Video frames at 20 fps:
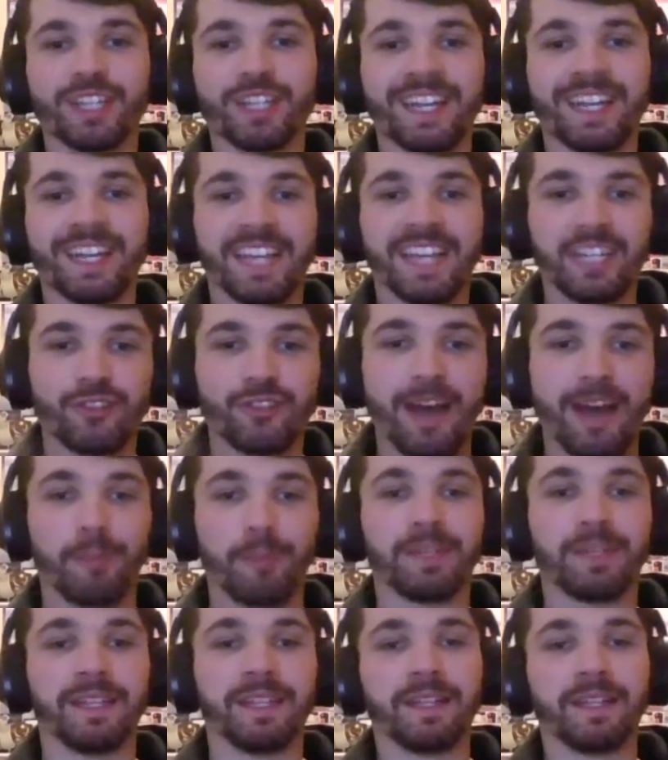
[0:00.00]
You kind of get
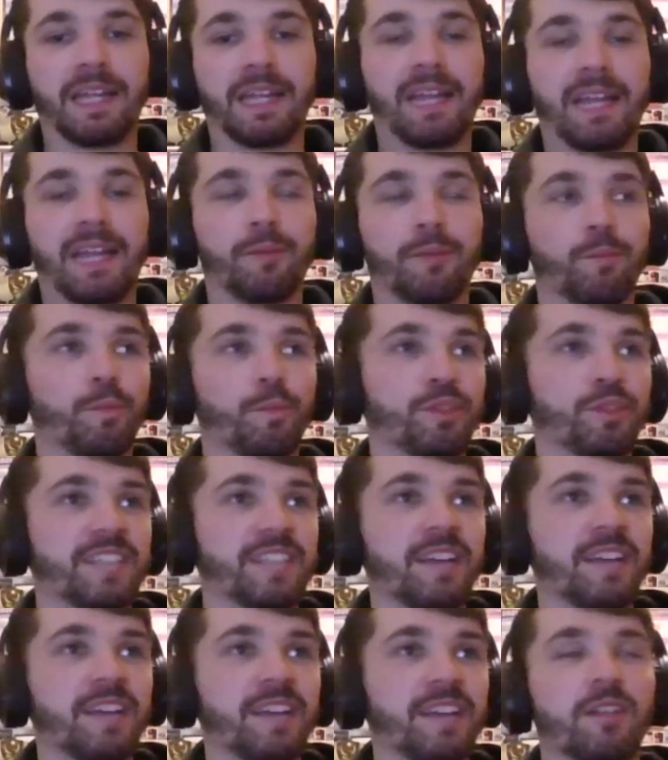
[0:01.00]
trapped in, and
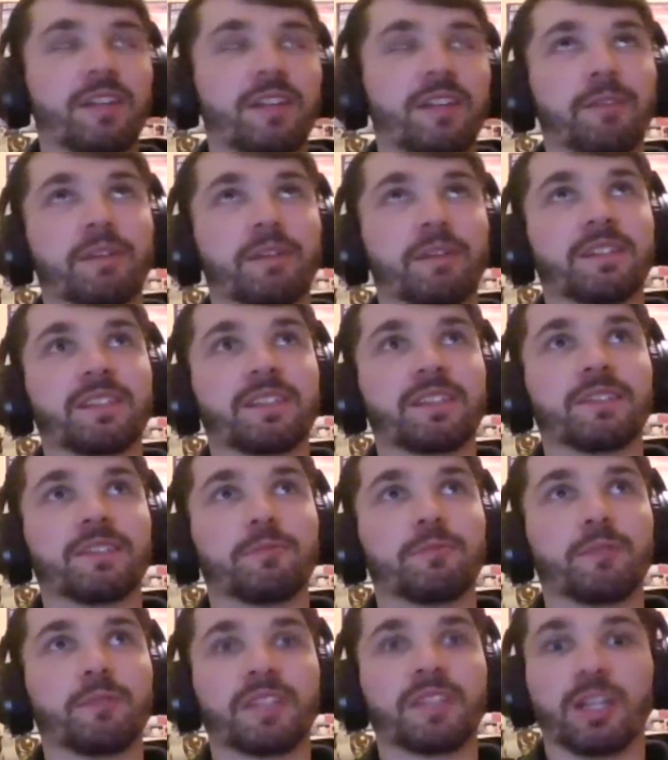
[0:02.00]
particularly with
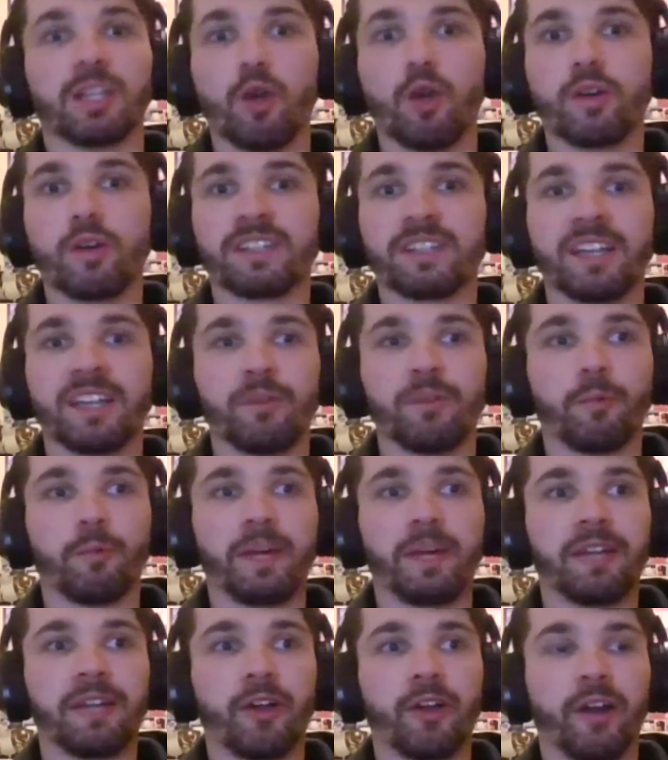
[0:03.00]
the lockdown,
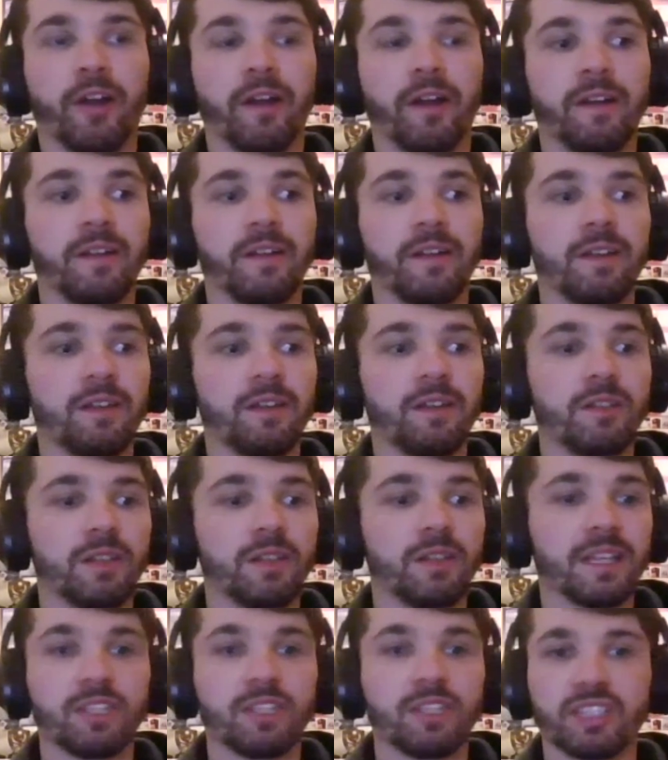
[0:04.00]
where,
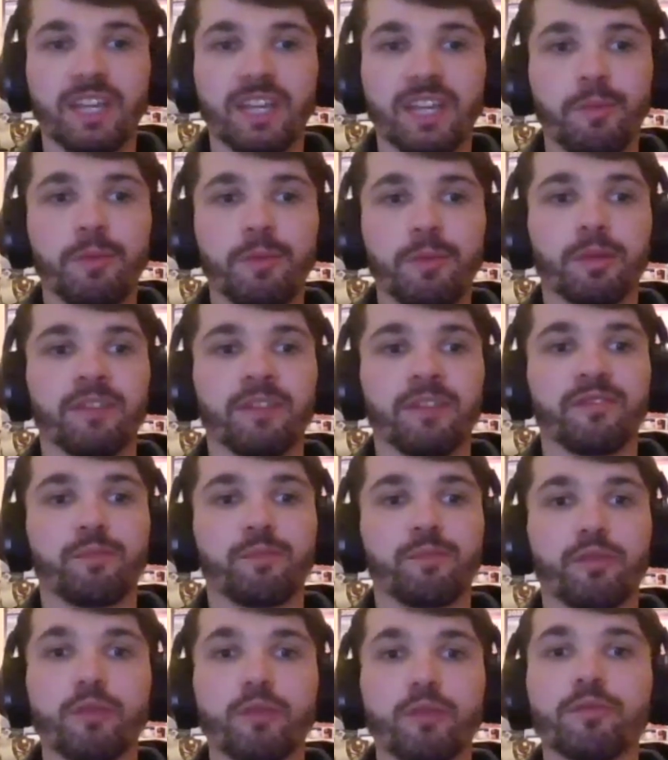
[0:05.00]
like you say, people have
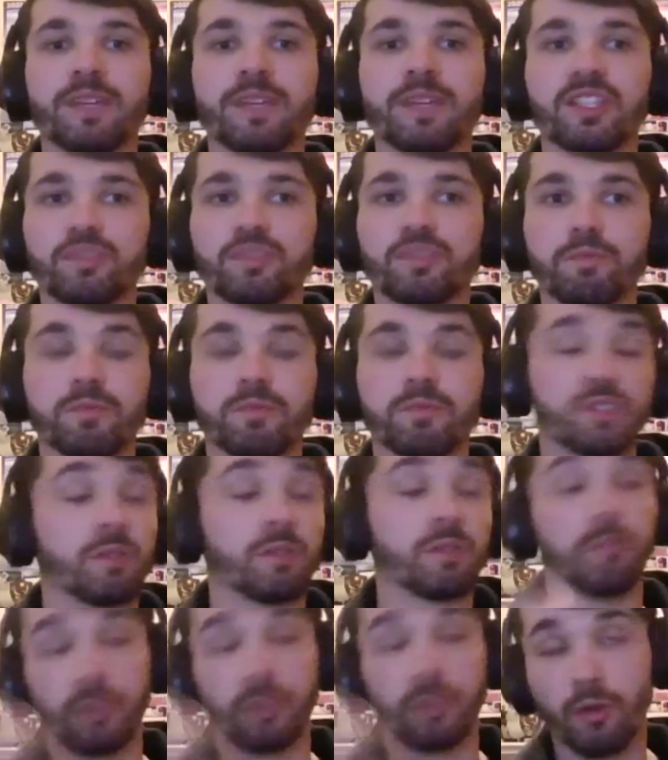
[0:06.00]
probably so
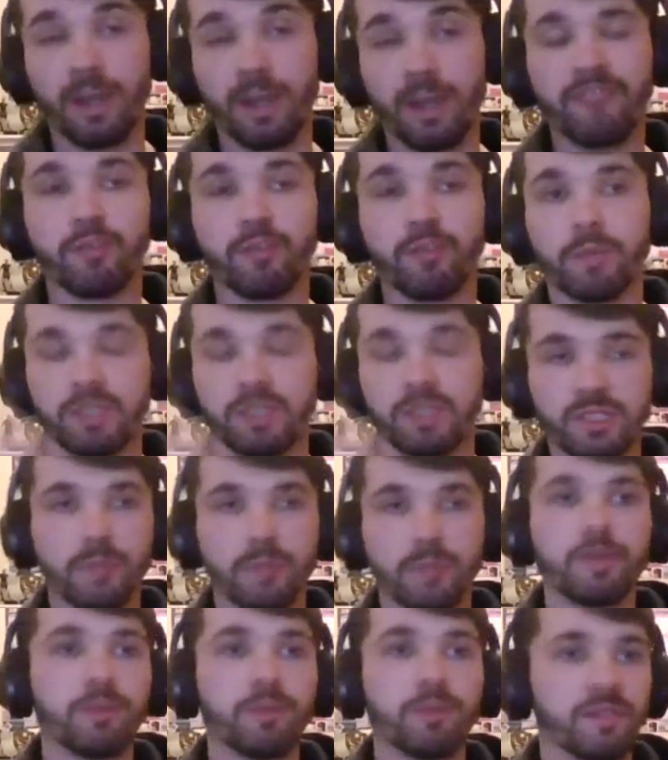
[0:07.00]
well, not everyone, but some
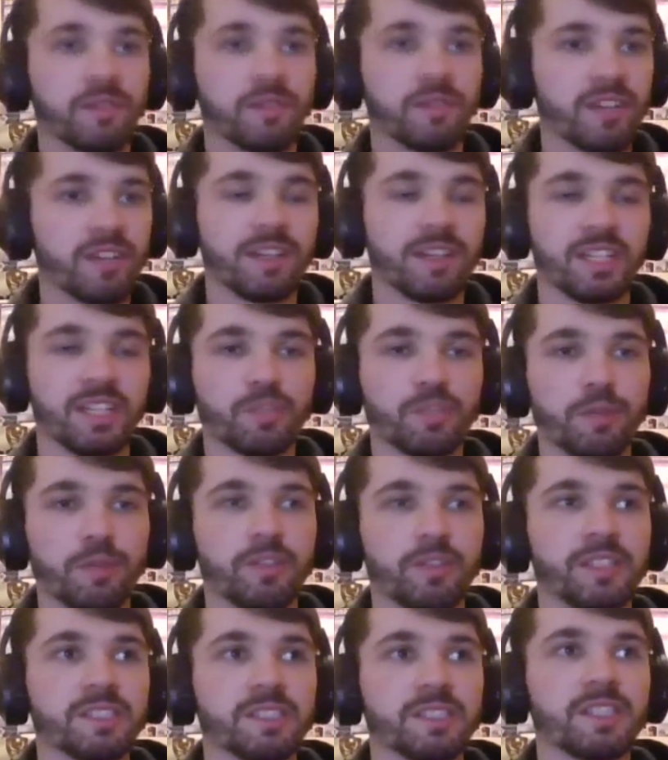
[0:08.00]
people have certainly
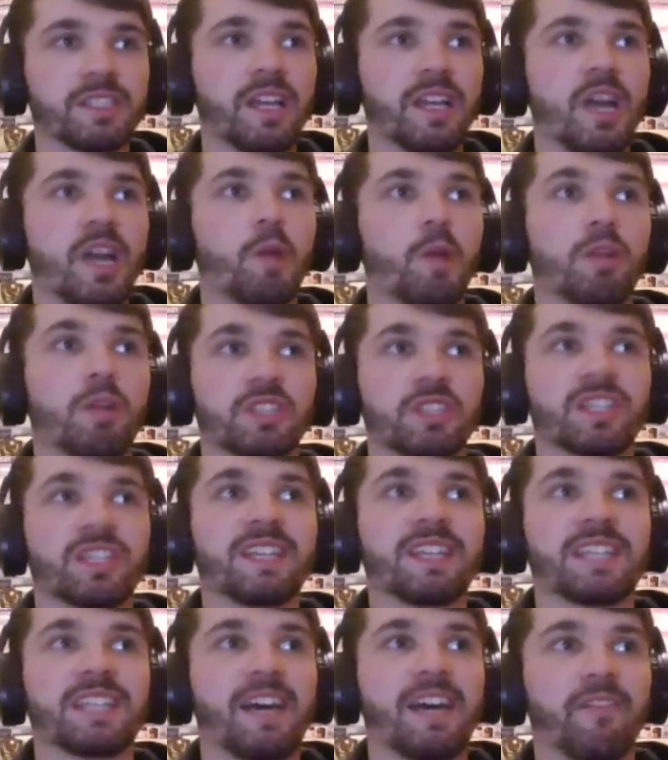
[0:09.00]
experienced what it's
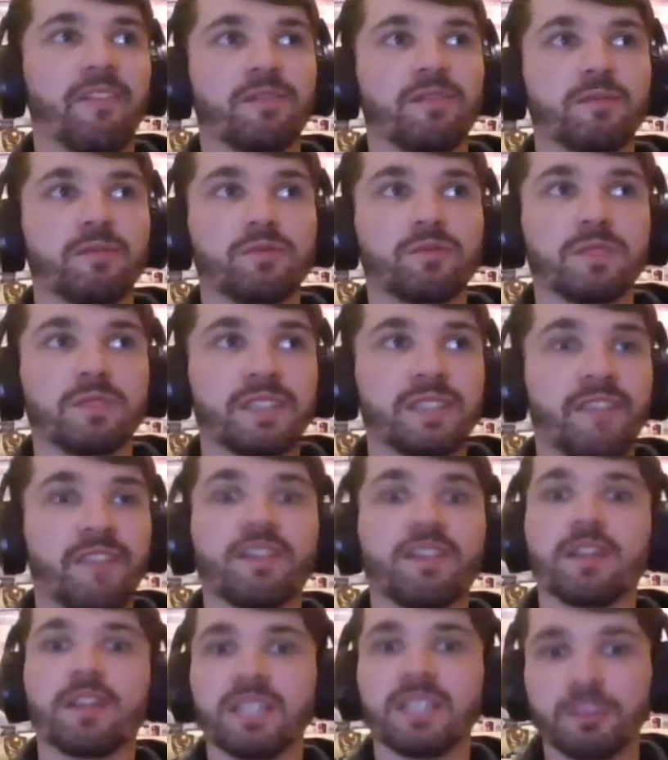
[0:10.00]
like to have
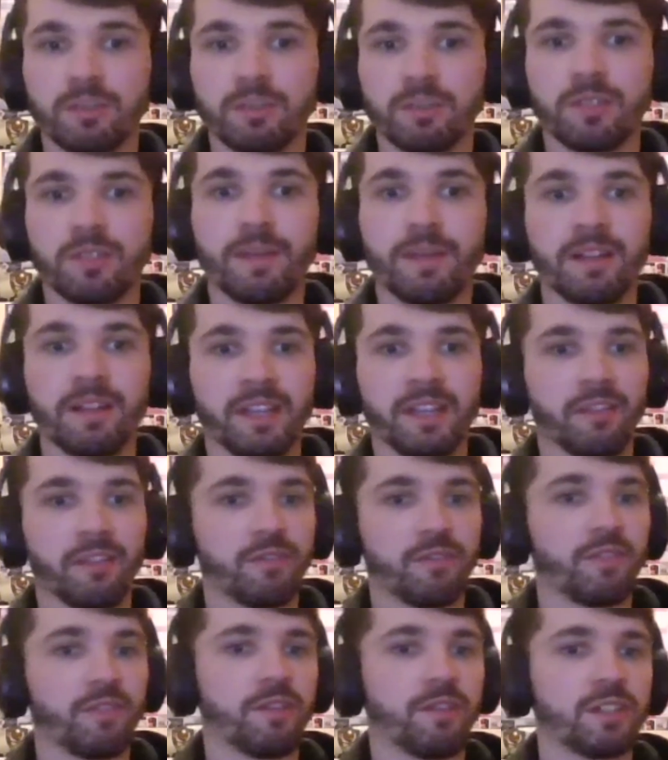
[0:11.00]
difficulties with their mental health
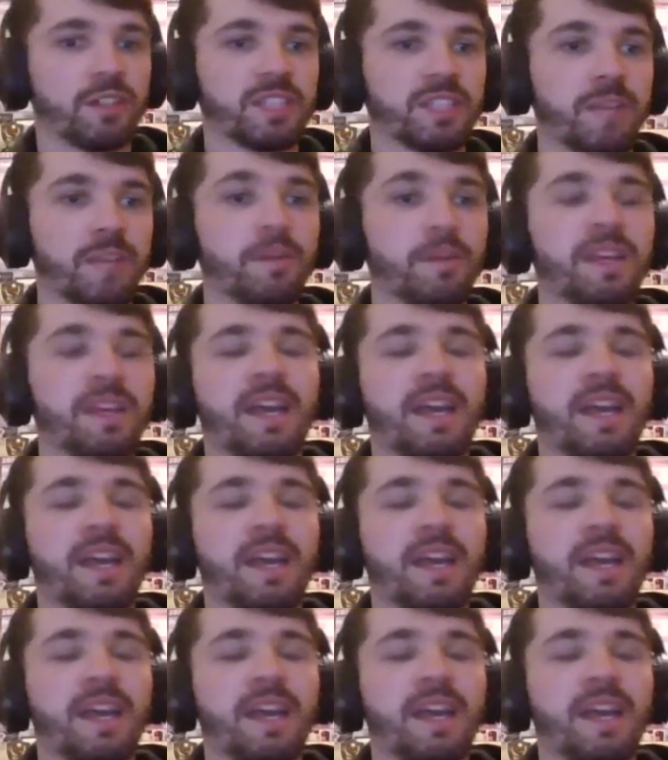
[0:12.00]
for the first time.